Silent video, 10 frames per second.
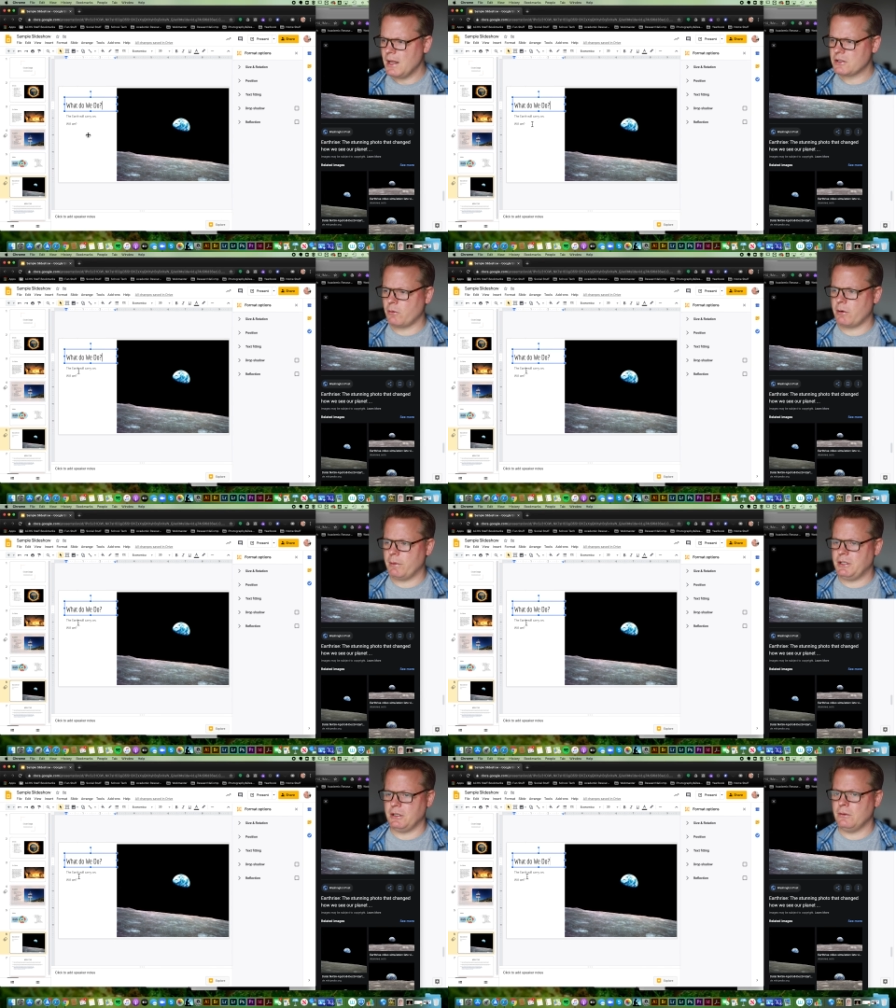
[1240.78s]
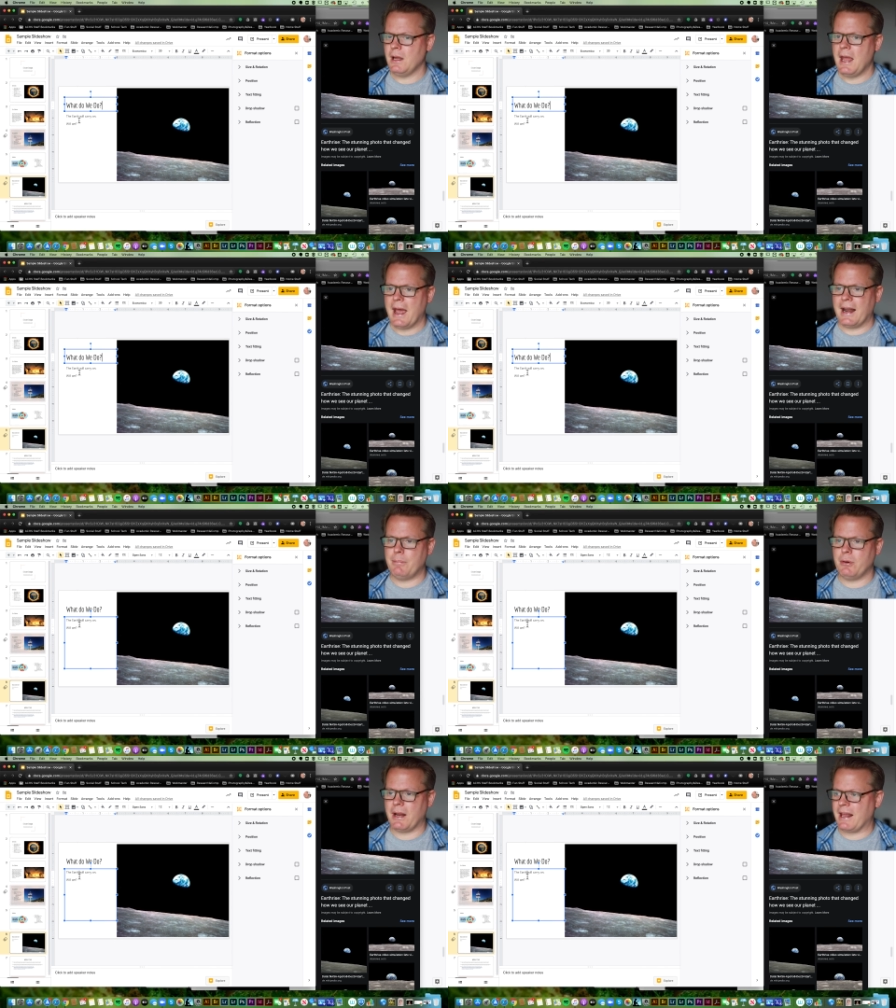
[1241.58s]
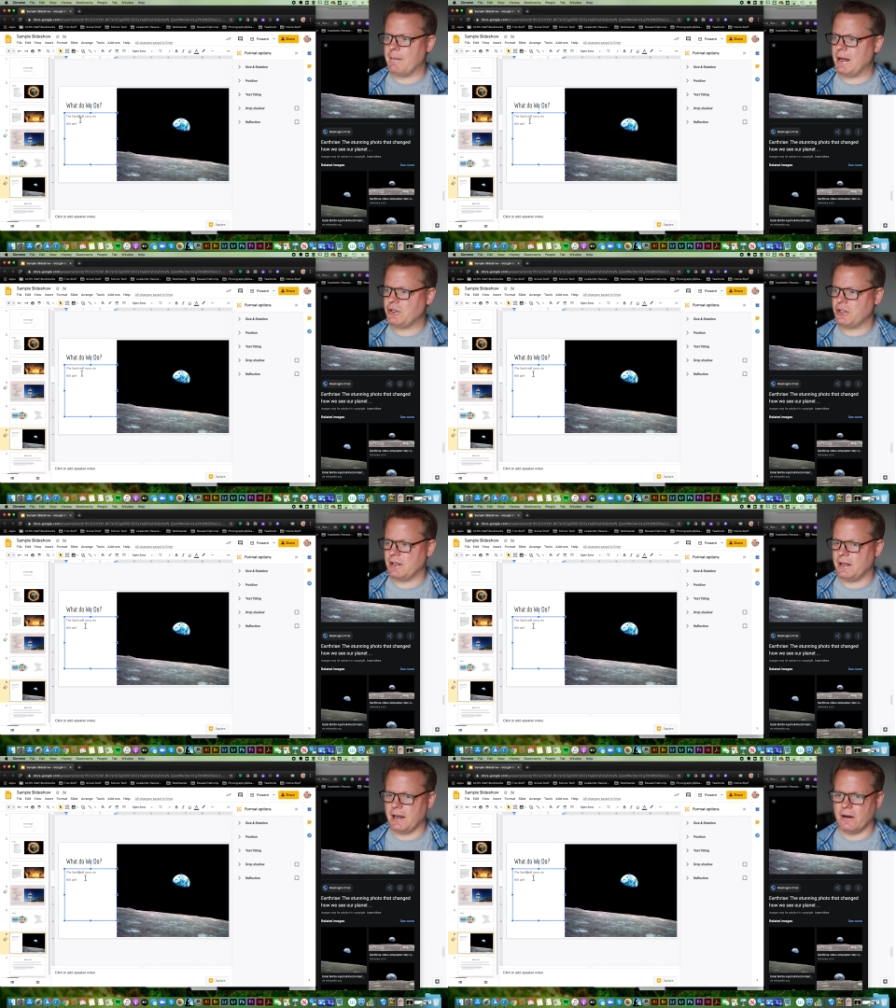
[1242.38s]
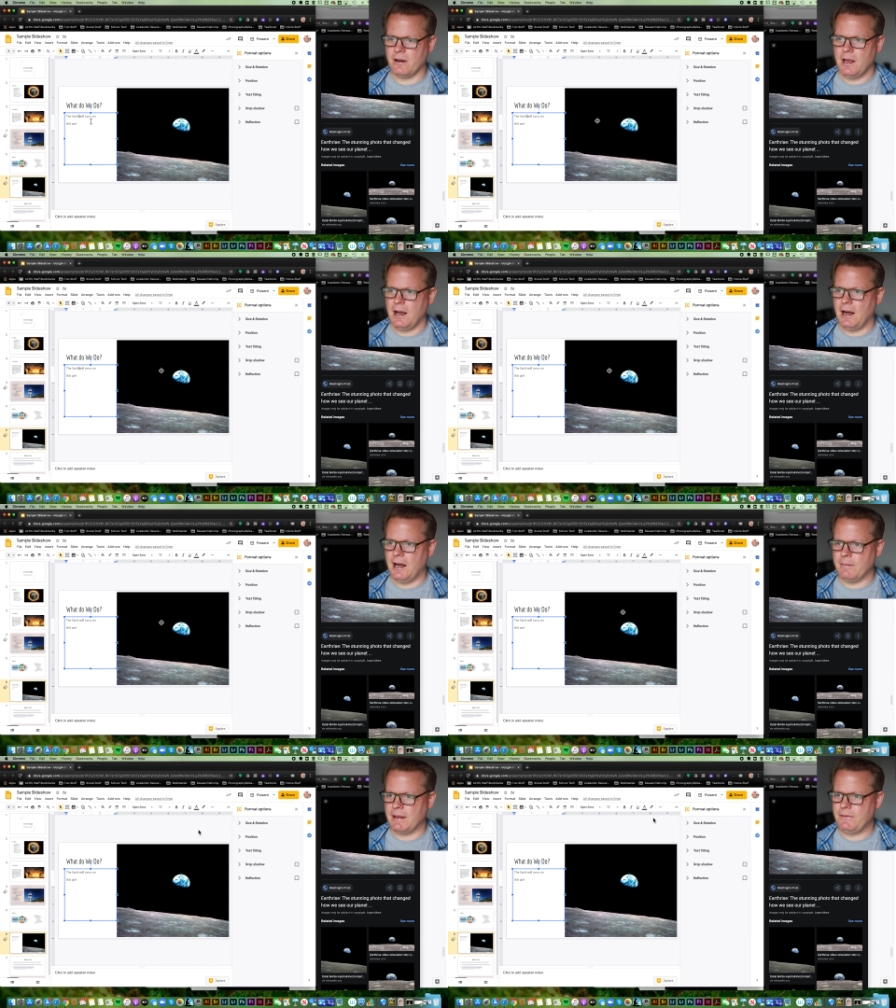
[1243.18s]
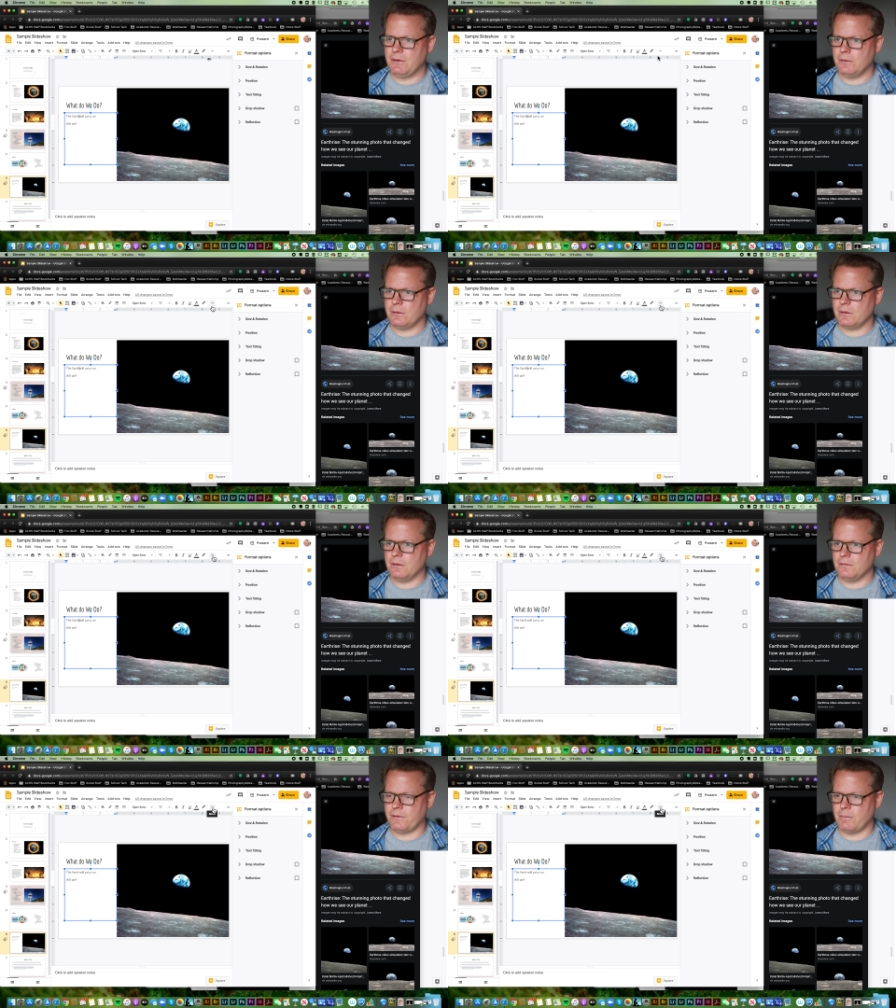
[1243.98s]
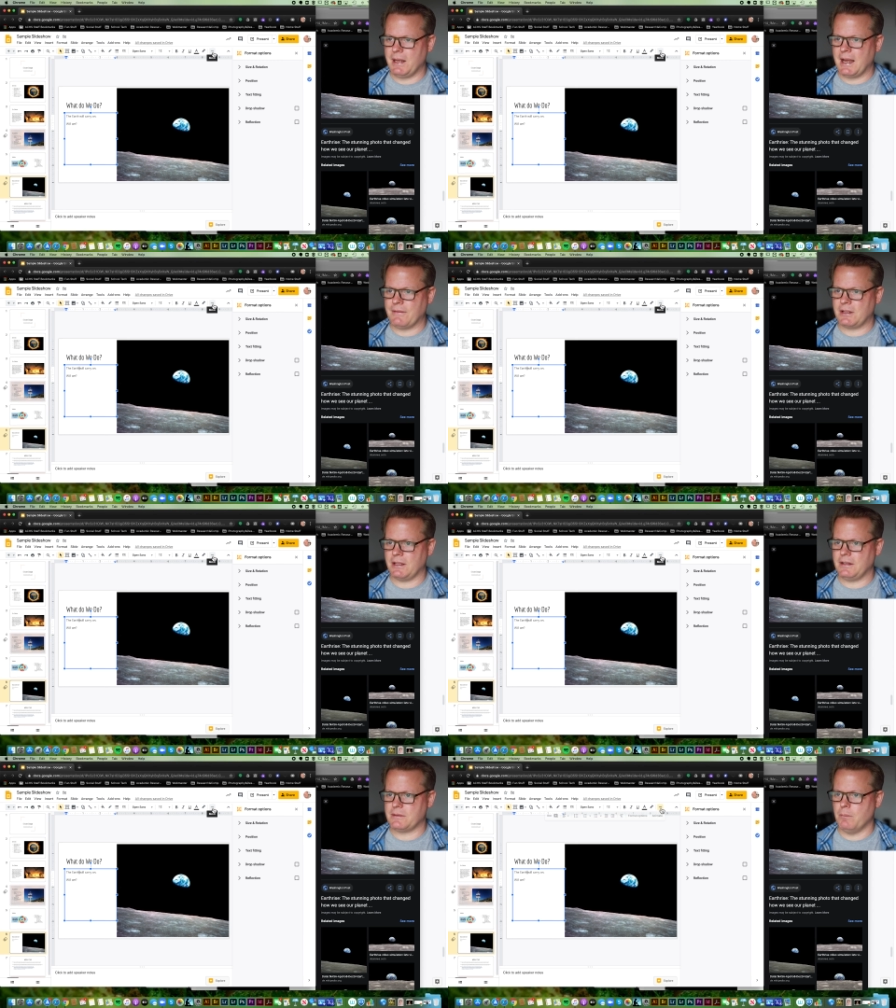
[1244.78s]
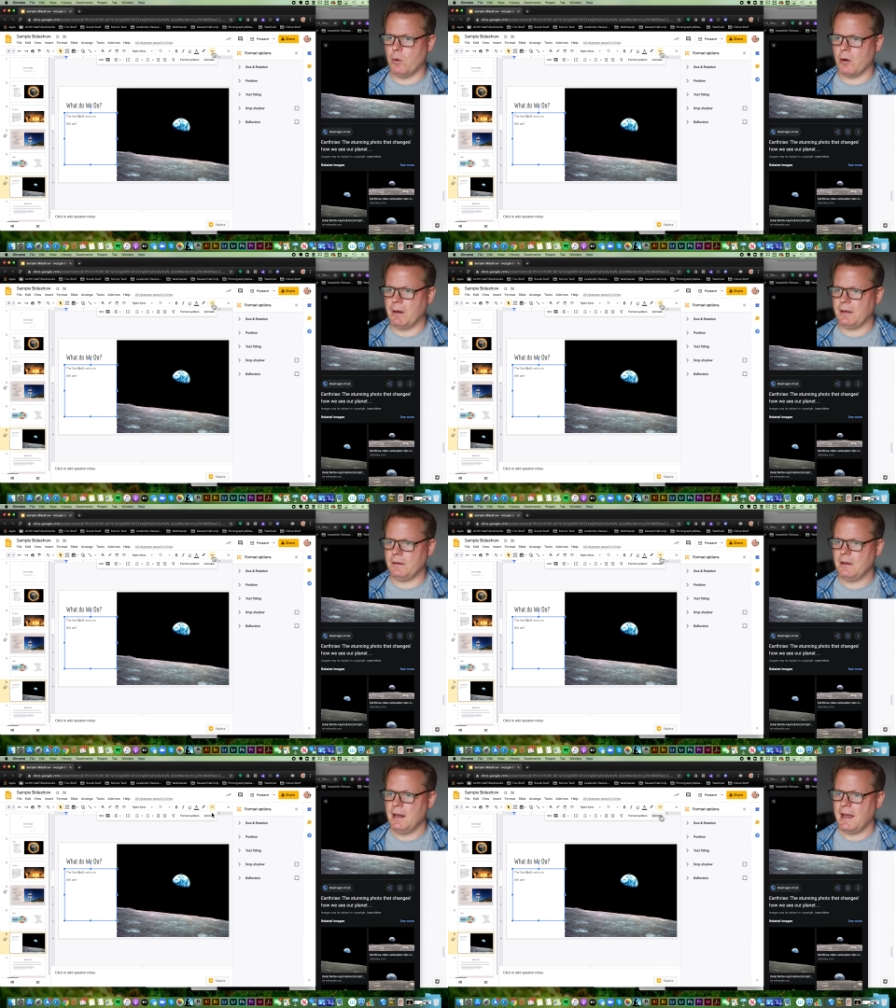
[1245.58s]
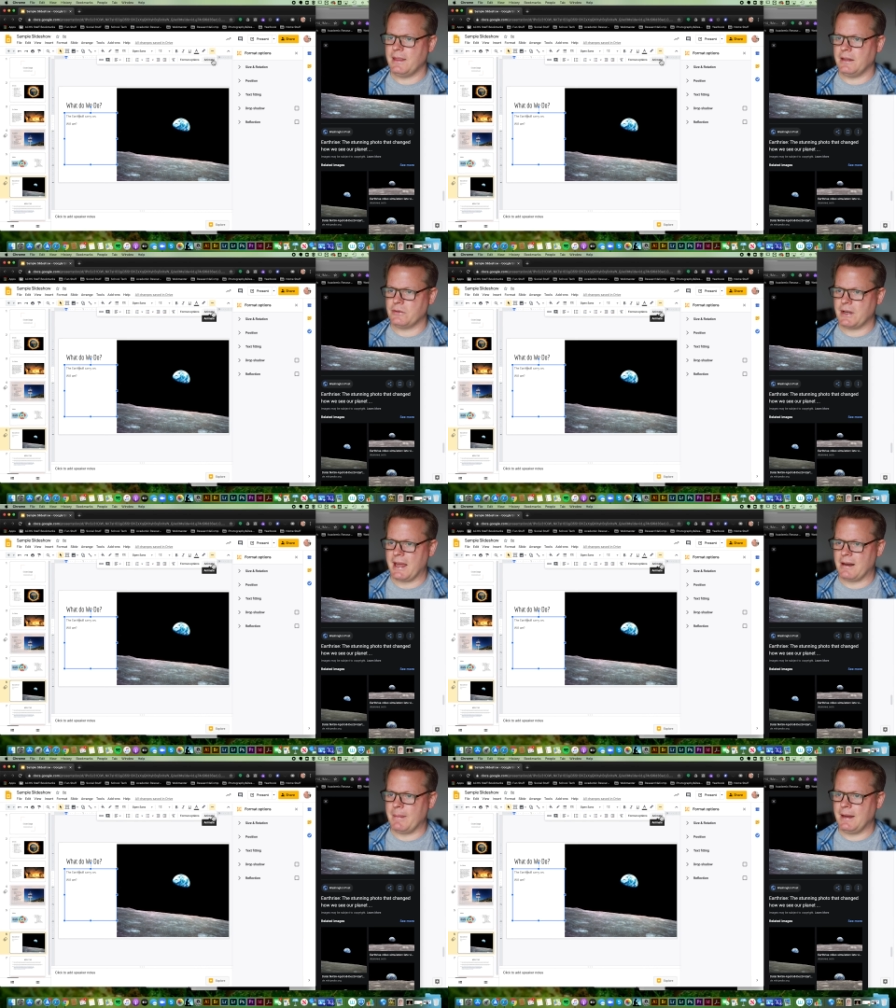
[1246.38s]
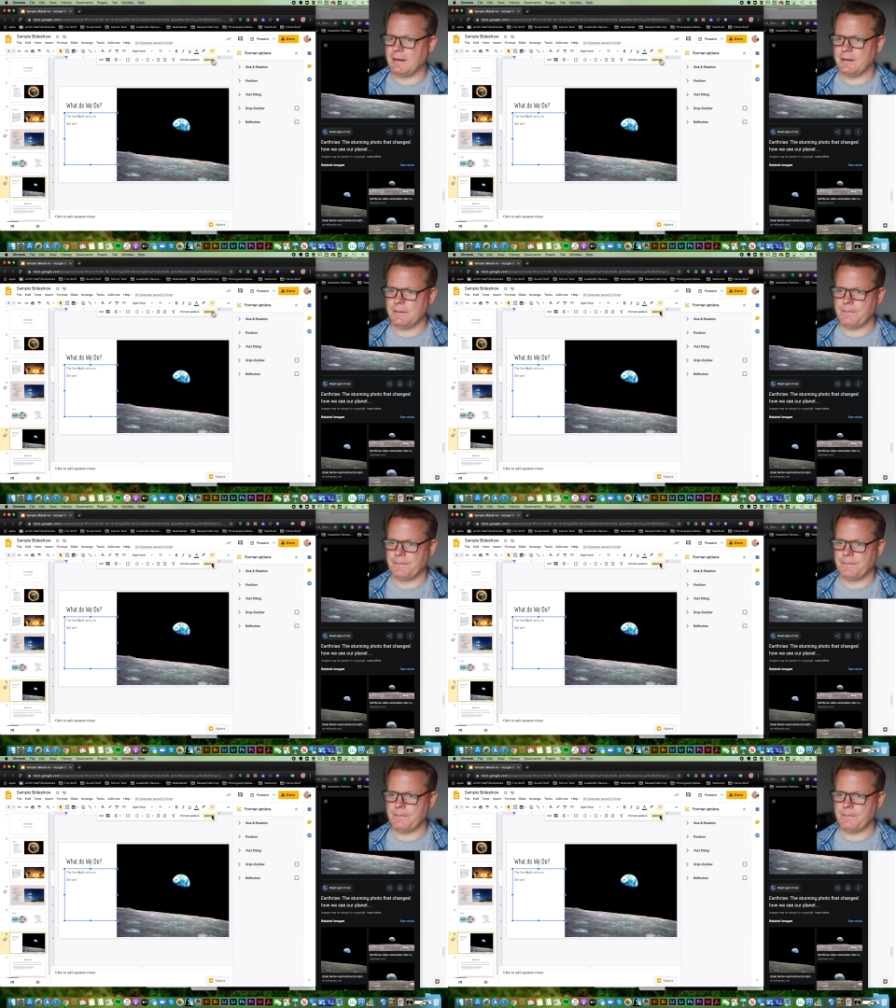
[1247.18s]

So what do we do? And I put animation in there. For me, I have to click this more button and then there's animate.